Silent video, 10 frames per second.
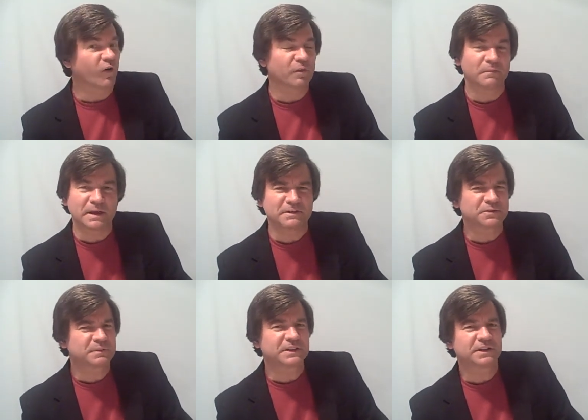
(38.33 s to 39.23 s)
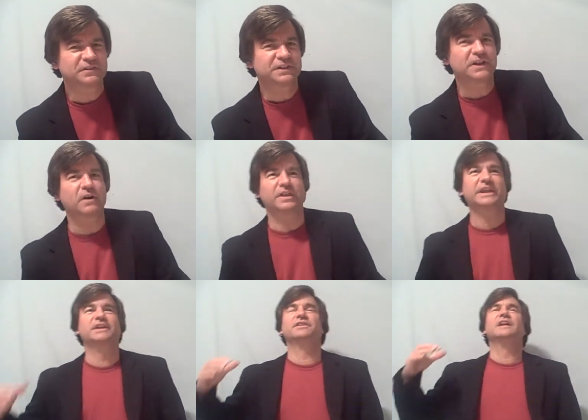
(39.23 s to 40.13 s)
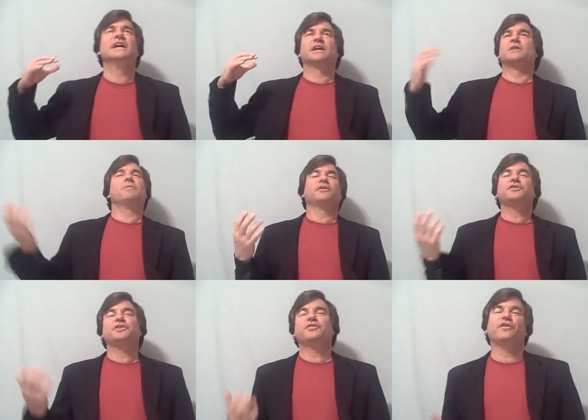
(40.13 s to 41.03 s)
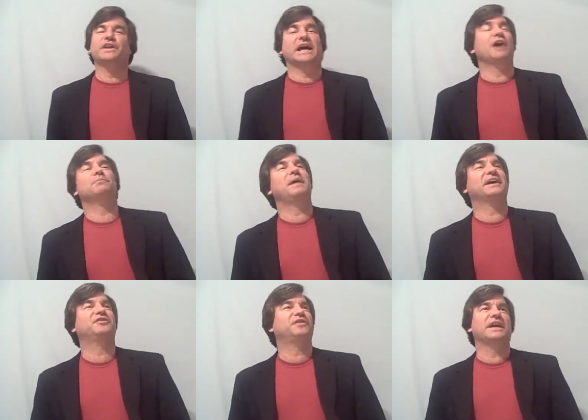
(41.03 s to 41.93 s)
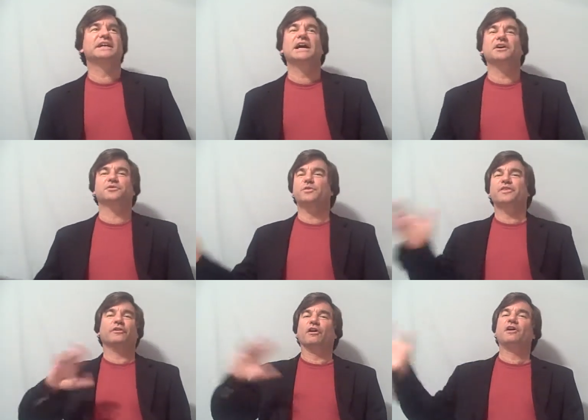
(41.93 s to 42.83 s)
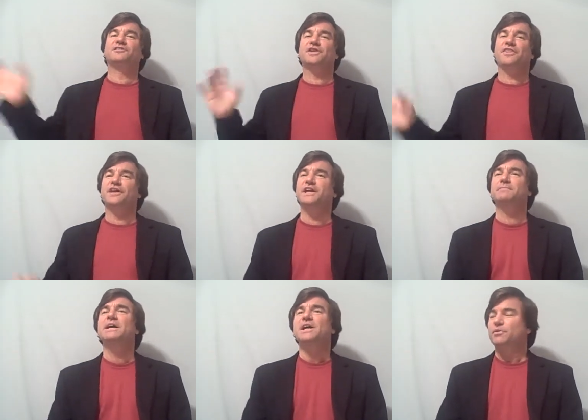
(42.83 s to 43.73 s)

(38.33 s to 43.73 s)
Or maybe it's because, you know, the commercials for the Outback Steakhouse with their Aussie theme,